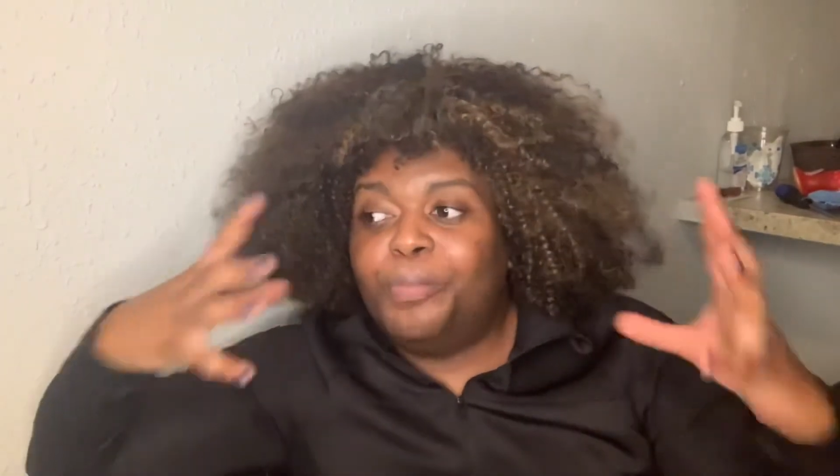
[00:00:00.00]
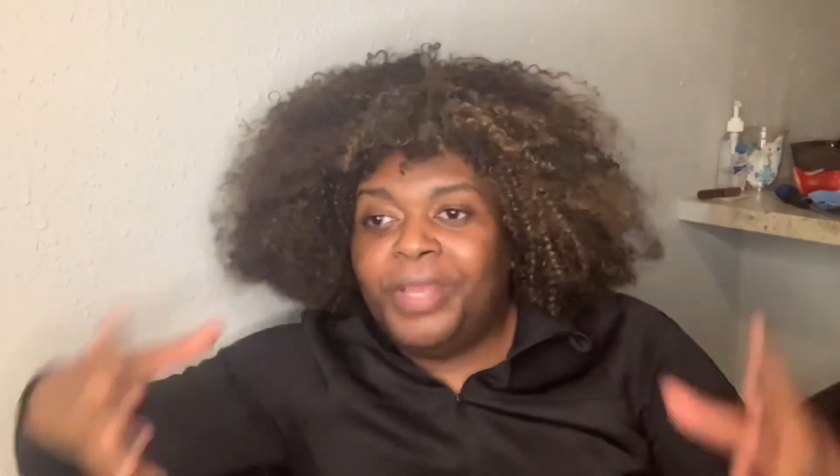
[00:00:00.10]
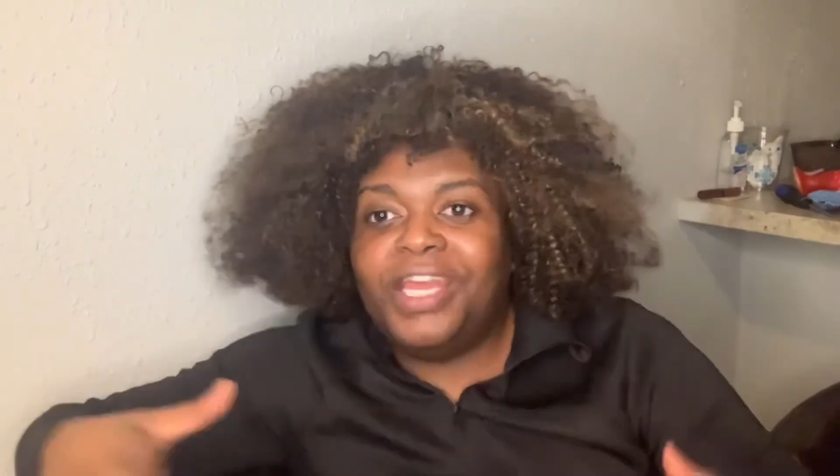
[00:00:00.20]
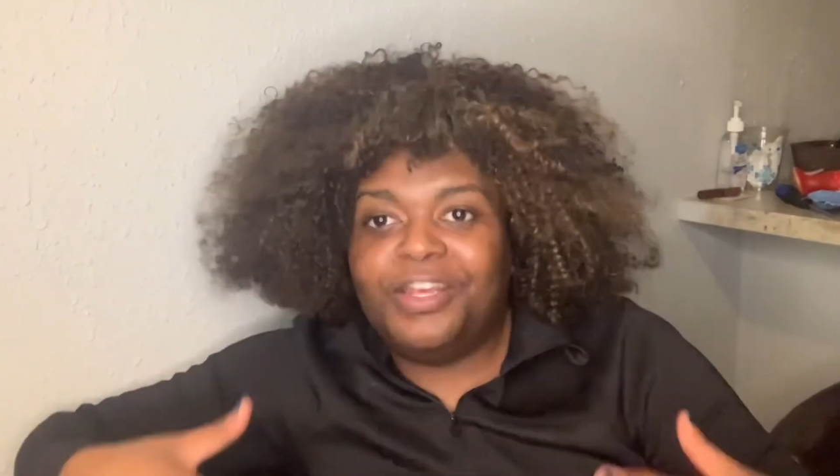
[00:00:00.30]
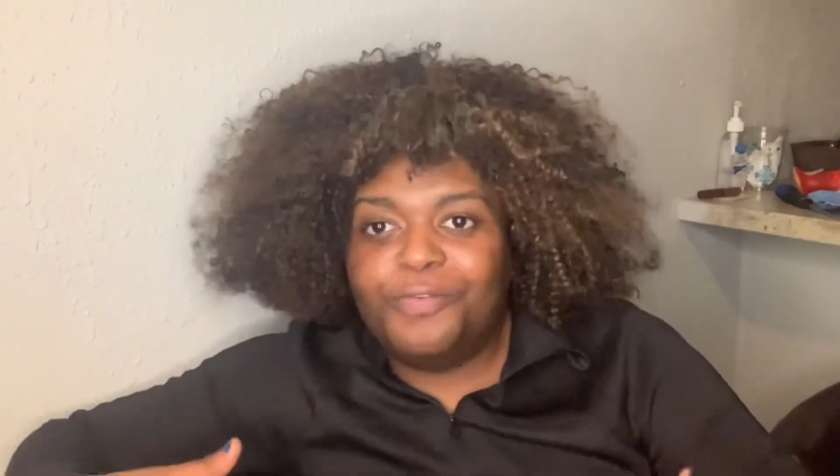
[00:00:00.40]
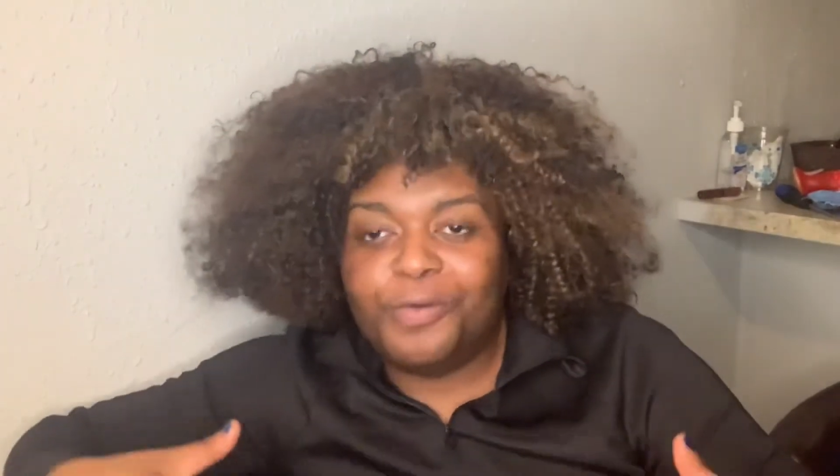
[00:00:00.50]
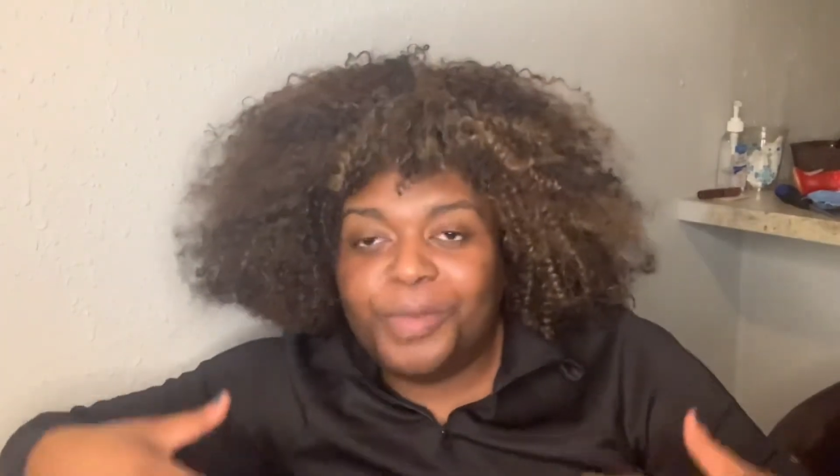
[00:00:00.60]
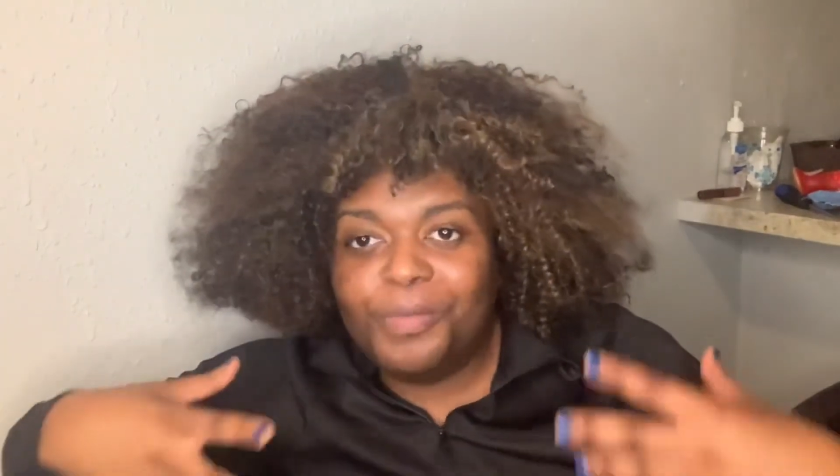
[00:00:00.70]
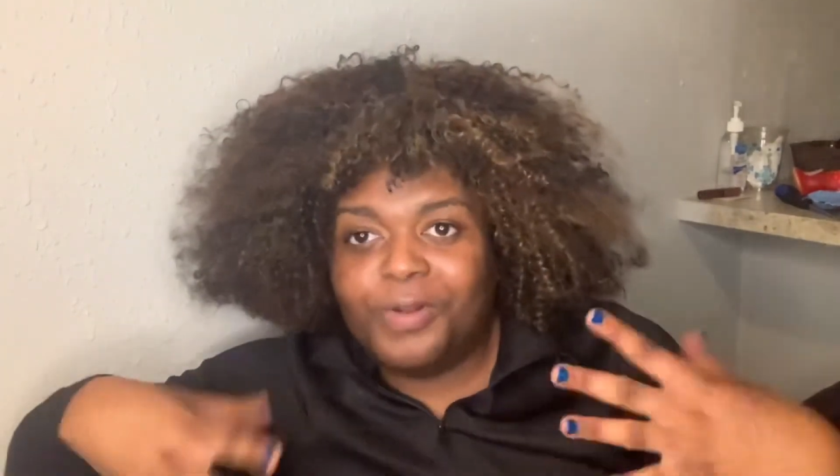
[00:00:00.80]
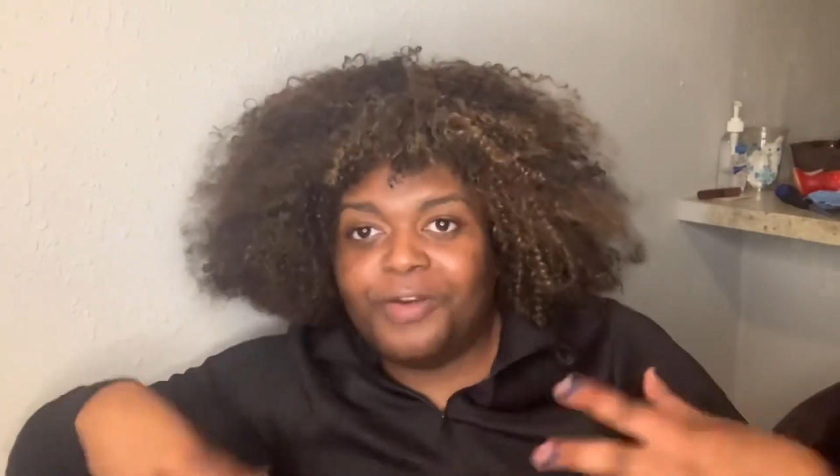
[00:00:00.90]
pity for
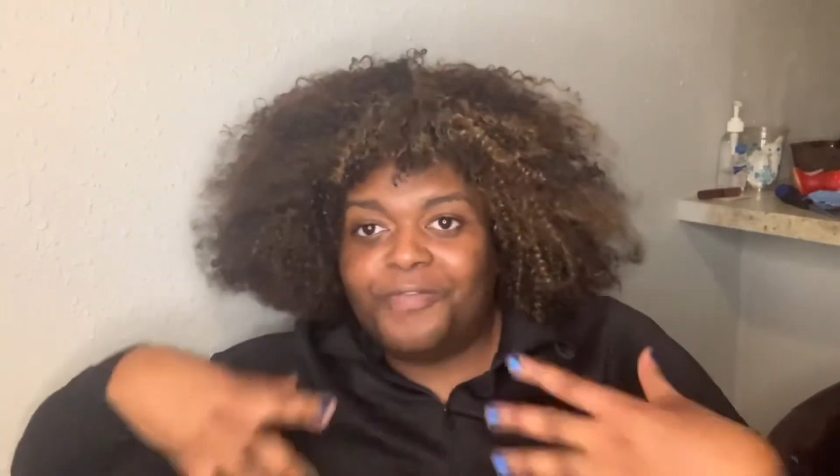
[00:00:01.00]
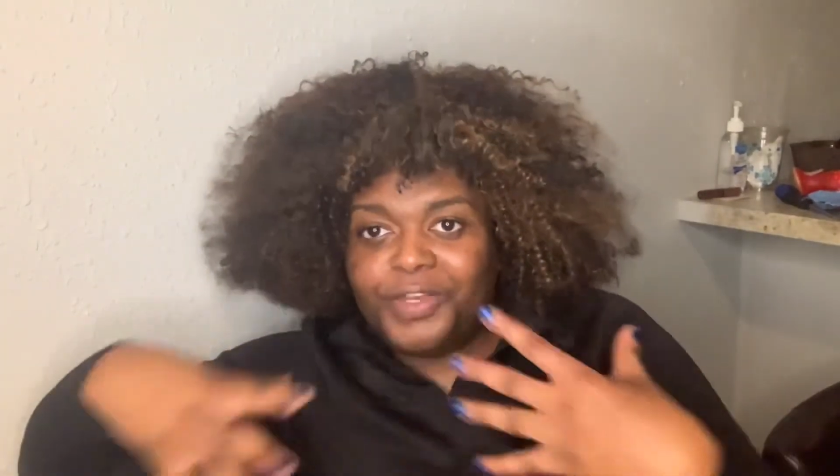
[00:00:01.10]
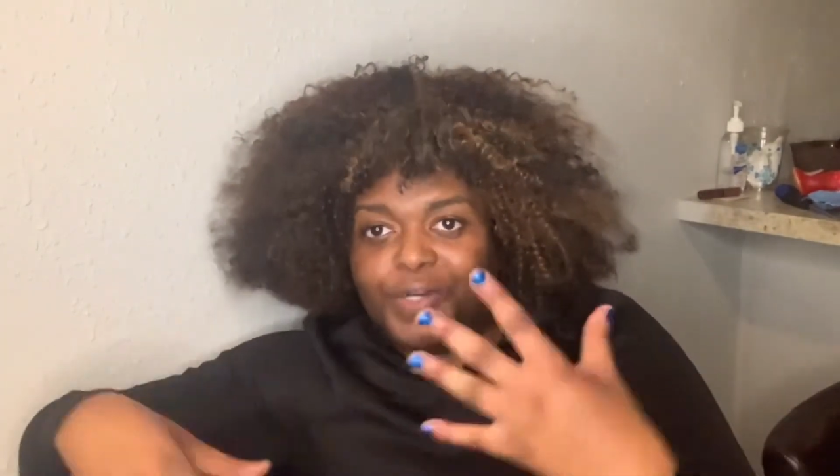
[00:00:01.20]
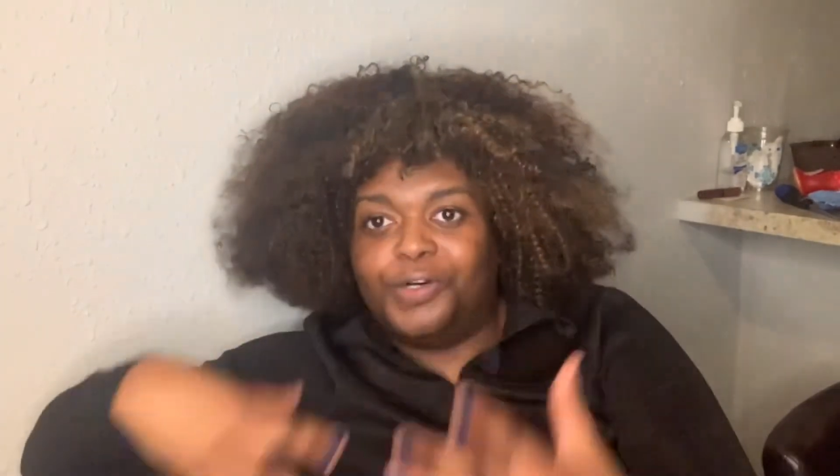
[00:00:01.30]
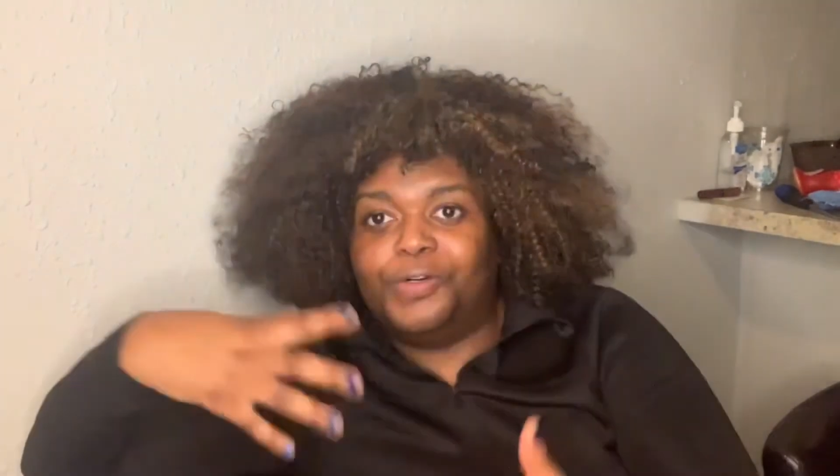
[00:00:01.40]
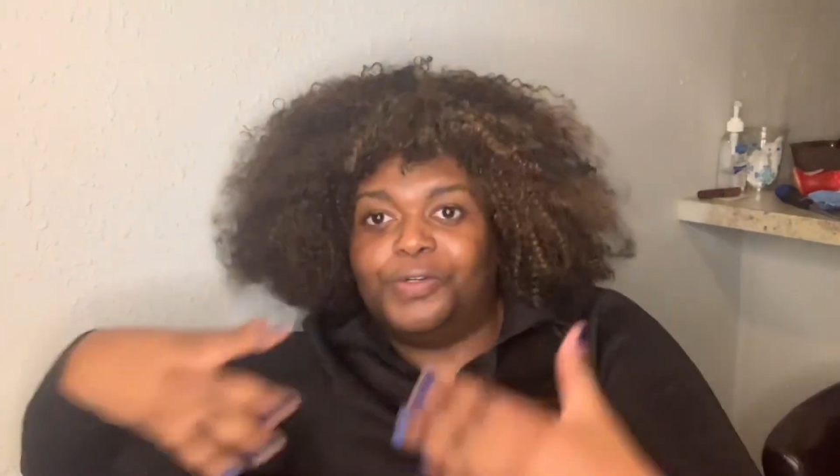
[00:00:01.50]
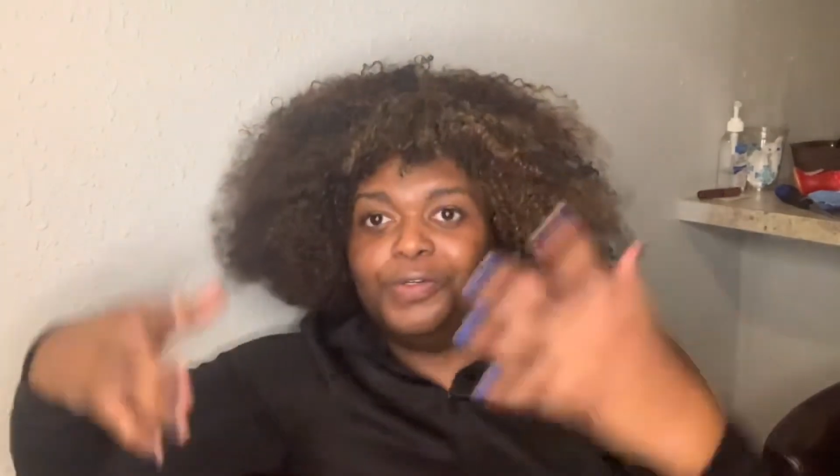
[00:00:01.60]
people or feel...